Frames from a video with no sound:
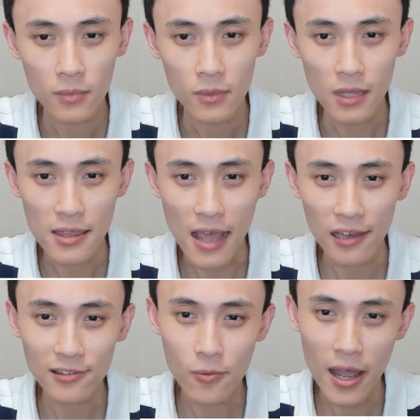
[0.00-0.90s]
The
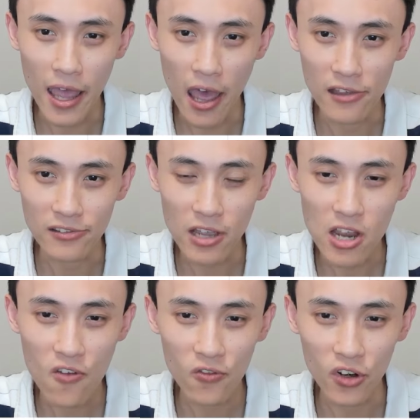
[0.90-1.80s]
next one is the
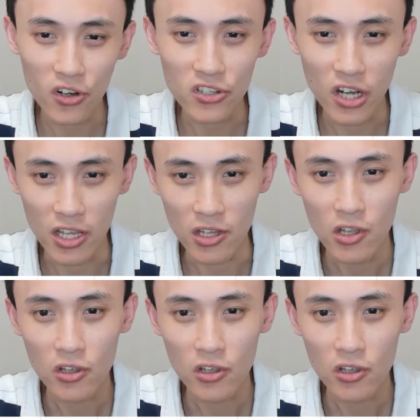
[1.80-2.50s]
conversion.